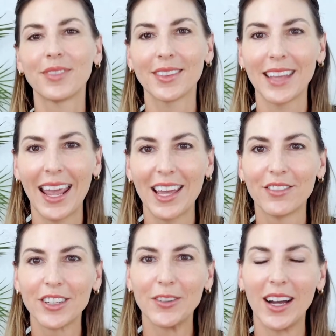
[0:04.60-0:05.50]
Hey
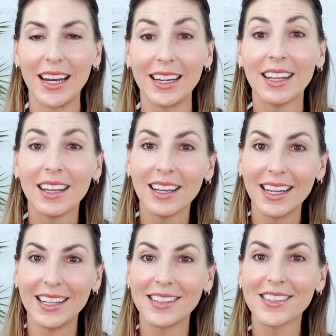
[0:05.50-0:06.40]
everyone,
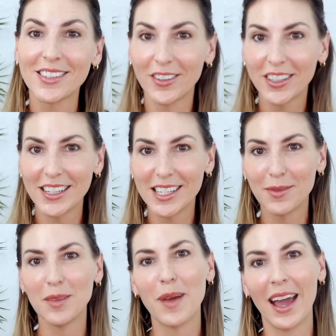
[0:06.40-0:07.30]
it's so good to
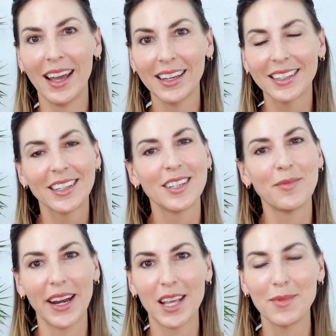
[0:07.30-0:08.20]
be back.
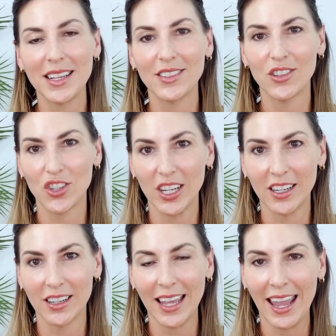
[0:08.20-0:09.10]
My name is
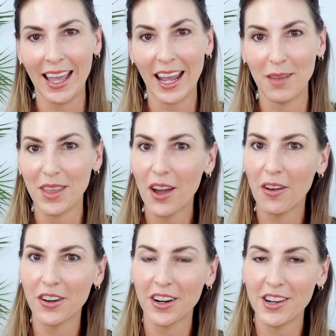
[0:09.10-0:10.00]
Jill and I'm the
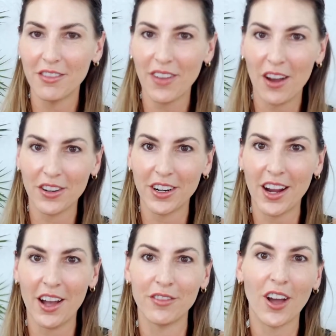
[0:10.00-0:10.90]
owner and founder
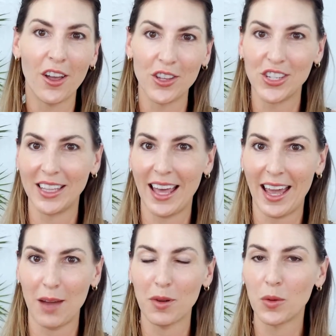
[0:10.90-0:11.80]
of Collagen
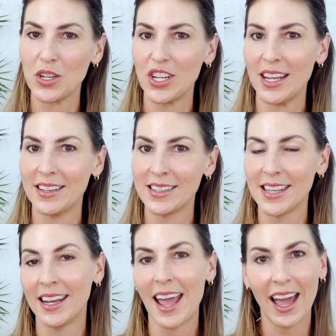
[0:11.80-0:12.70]
Lab, which is
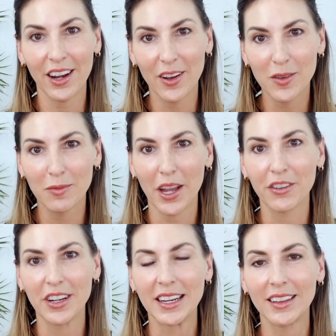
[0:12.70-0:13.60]
an at-home
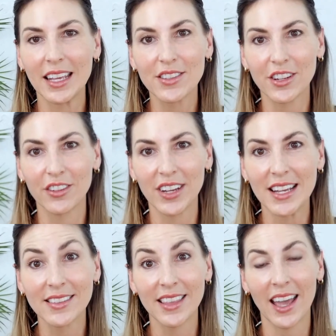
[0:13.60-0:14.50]
microneedling
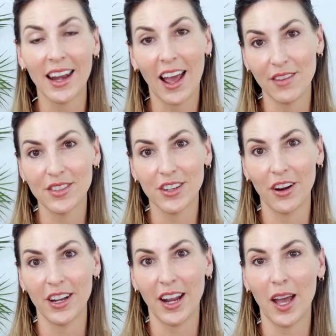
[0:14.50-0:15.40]
service that I've
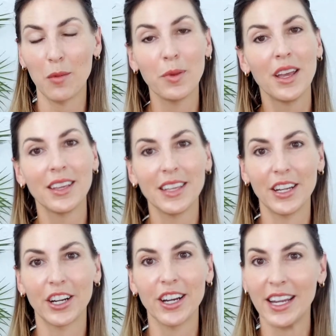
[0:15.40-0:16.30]
started up
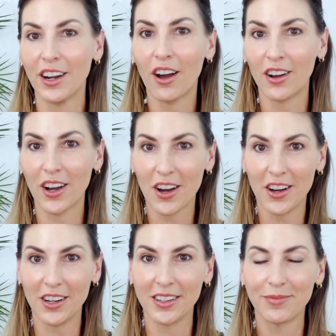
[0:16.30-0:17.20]
here in Hong
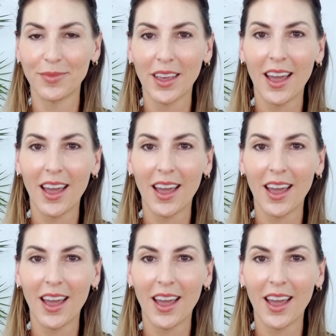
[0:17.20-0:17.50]
Kong.